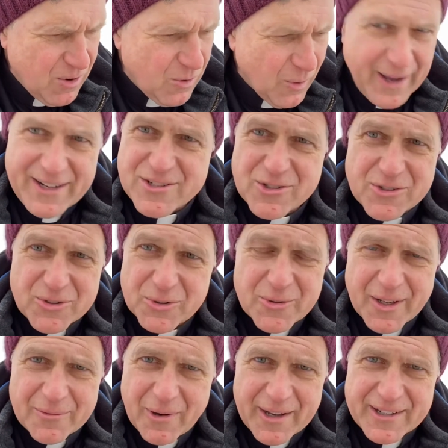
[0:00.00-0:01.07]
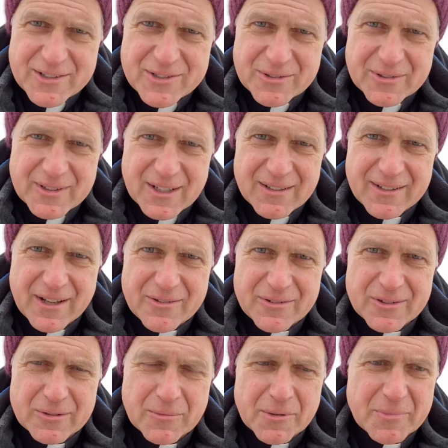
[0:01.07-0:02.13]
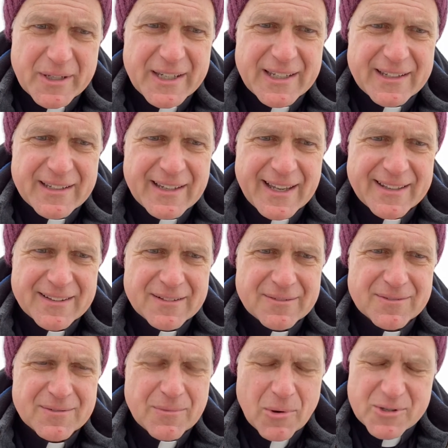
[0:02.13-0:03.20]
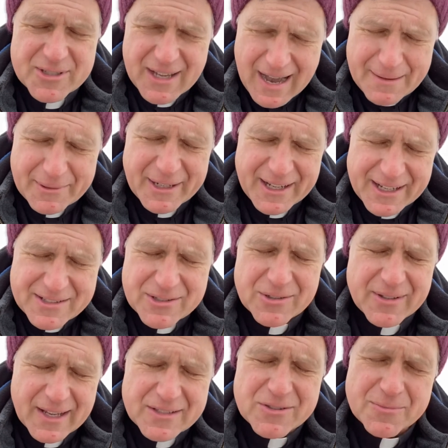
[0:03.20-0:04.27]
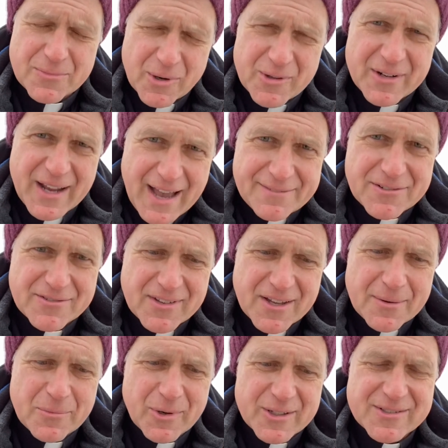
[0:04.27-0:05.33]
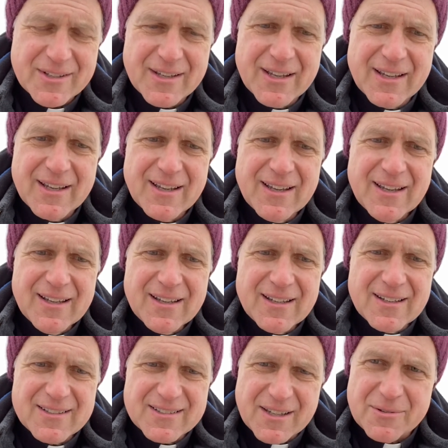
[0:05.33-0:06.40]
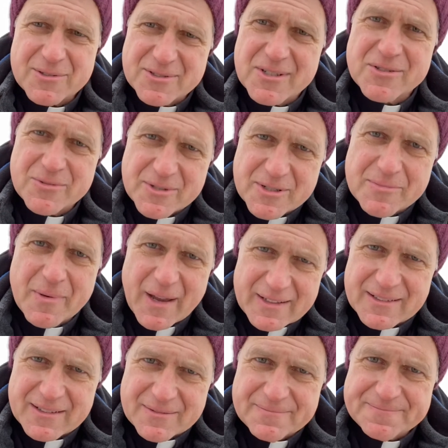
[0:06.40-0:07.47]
why did you do it? Why did you kill another human being? And the most common answer, the answer more than half of them, was because I was disrespected.